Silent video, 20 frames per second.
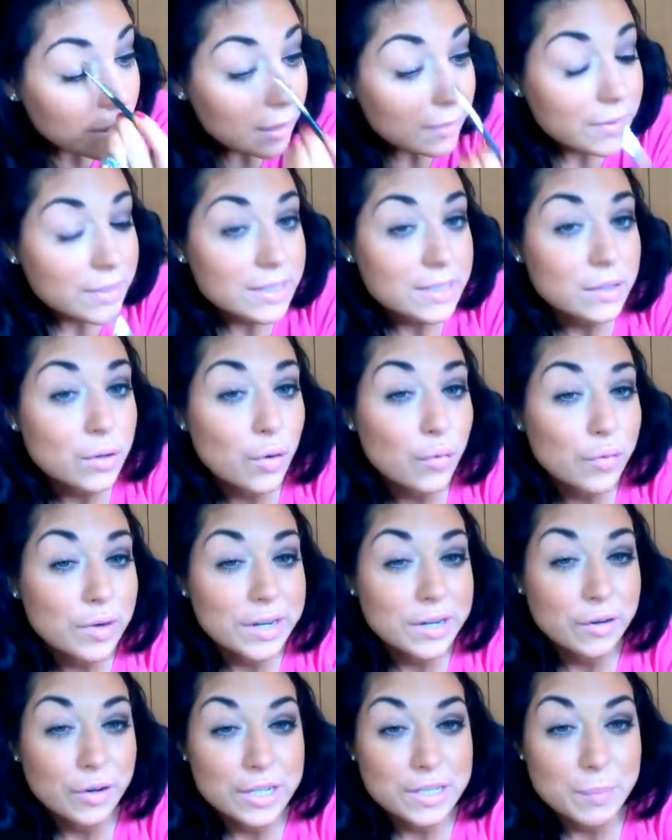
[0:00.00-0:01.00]
This has got a
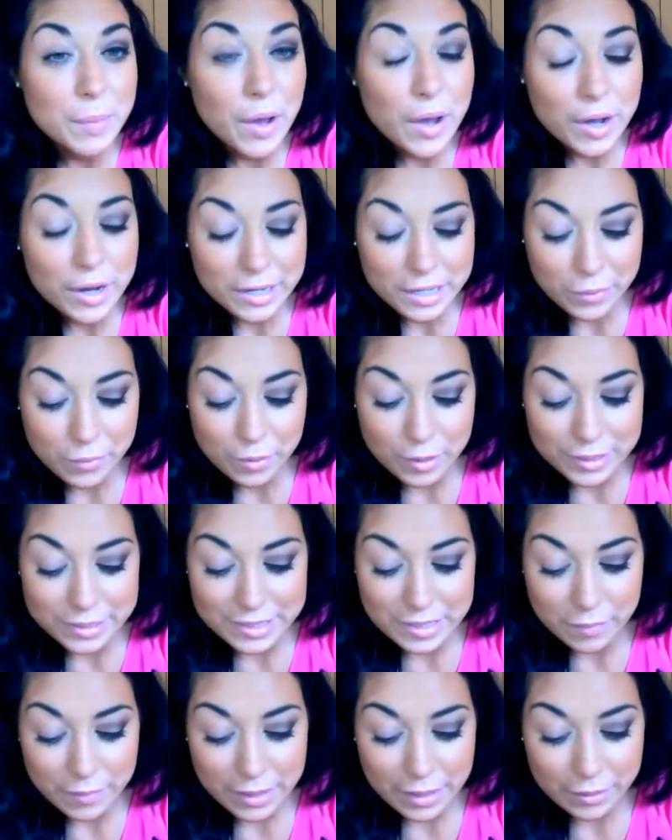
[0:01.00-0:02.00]
really nice pearly
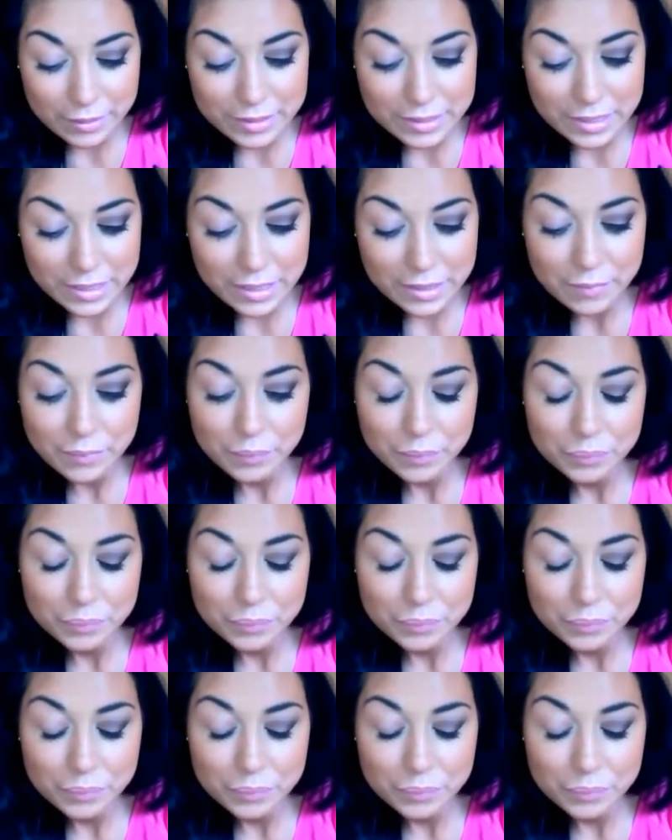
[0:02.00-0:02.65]
quality about it.